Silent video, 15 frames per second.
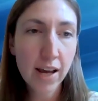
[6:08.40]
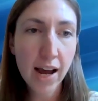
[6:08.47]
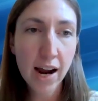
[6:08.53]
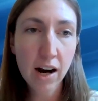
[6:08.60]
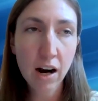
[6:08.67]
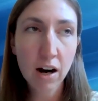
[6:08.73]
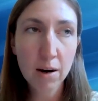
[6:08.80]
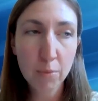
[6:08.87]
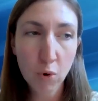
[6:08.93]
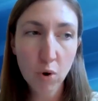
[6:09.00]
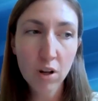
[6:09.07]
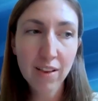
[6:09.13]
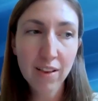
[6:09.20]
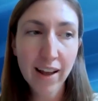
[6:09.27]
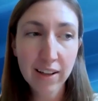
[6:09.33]
that are more
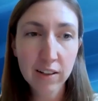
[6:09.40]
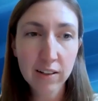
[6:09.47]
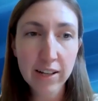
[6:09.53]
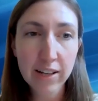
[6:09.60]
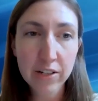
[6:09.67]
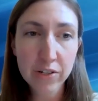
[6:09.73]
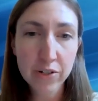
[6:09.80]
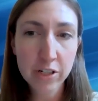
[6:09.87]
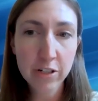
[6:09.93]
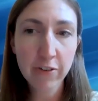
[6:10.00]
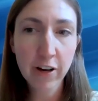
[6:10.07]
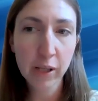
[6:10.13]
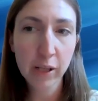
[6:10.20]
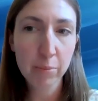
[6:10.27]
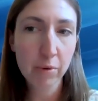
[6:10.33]
likely to
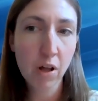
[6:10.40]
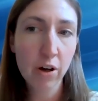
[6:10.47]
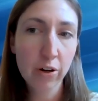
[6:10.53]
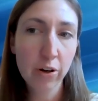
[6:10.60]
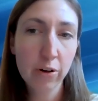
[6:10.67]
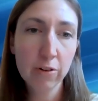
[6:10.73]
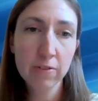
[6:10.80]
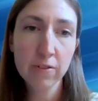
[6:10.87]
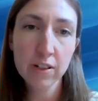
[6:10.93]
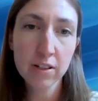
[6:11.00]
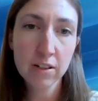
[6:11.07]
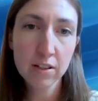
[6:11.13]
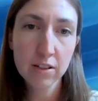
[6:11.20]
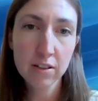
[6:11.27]
develop long COVID?